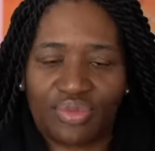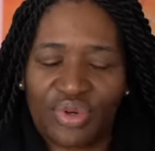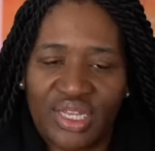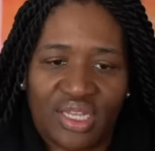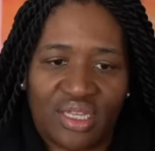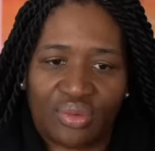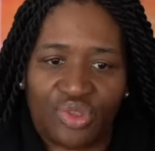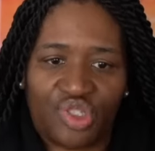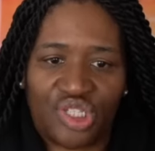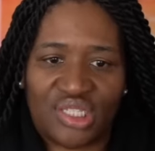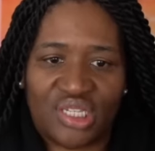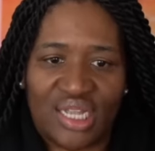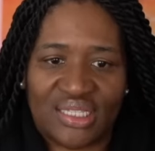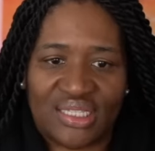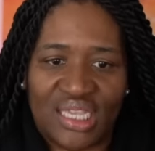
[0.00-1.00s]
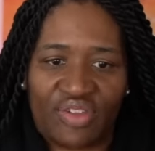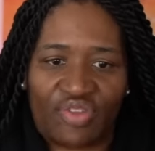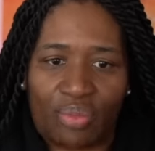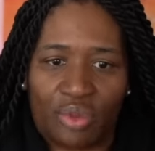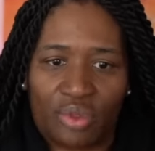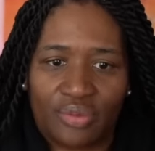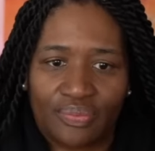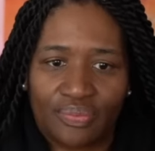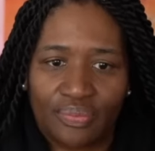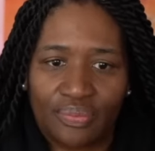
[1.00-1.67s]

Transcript: Rick, she's not savable.